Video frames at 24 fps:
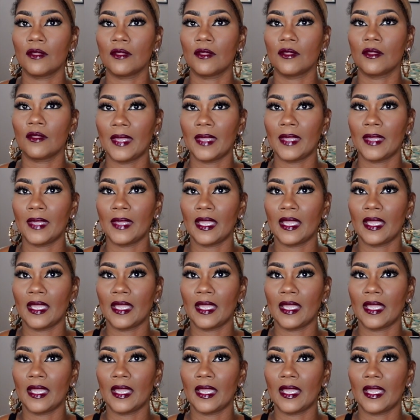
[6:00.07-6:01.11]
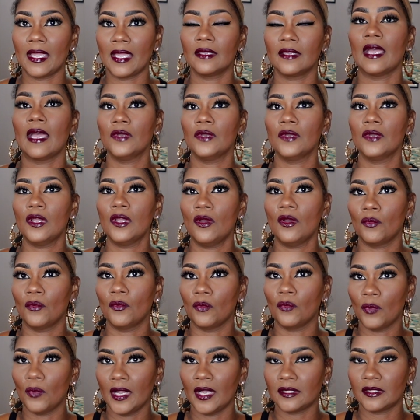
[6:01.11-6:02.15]
band, I know
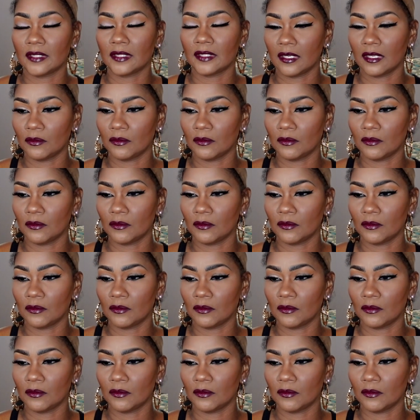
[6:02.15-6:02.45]
what,